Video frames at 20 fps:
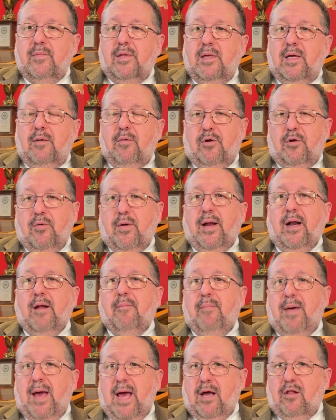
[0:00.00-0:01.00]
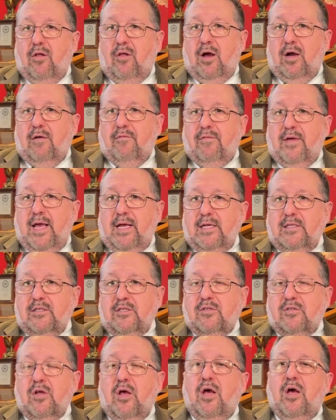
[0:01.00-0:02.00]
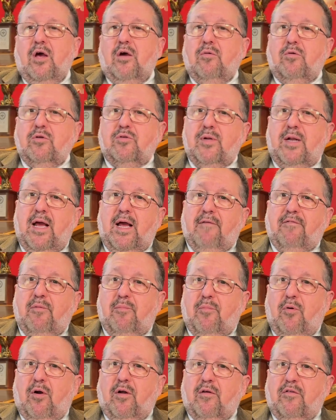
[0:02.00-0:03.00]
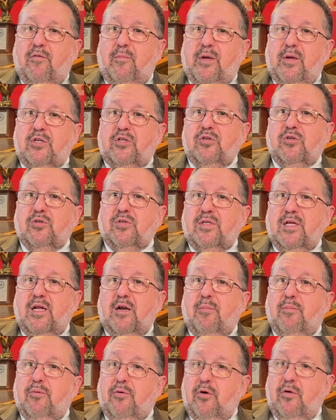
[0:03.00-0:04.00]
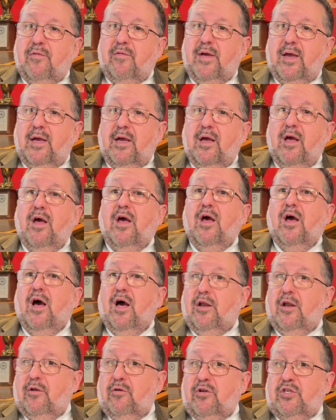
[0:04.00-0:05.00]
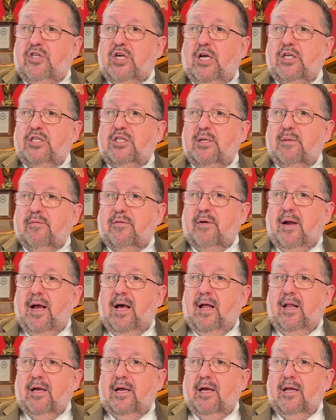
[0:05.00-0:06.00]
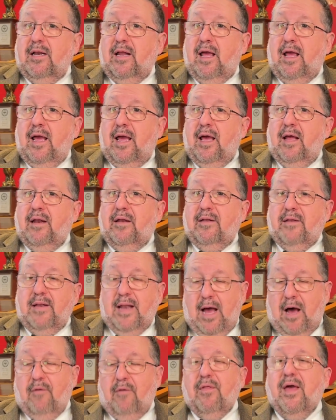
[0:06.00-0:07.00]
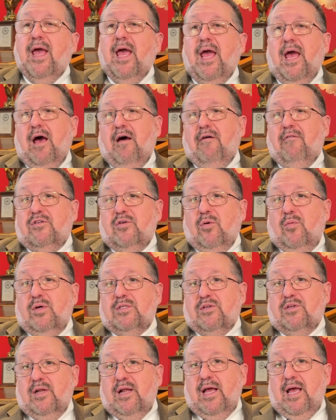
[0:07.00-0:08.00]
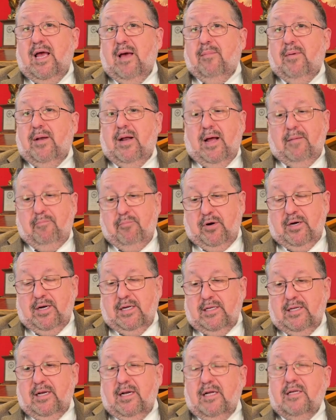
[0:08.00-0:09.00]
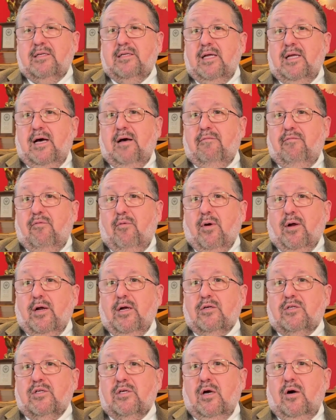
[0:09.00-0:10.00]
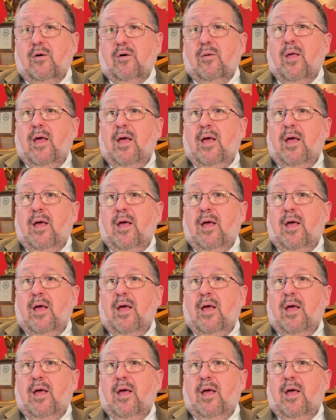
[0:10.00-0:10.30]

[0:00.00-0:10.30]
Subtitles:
It would create a backlog of cases which would have the Board of Commissioners then approving a new judgeship for Allegan, and now they have. So what's going to happen, I predicted it 4 years ago,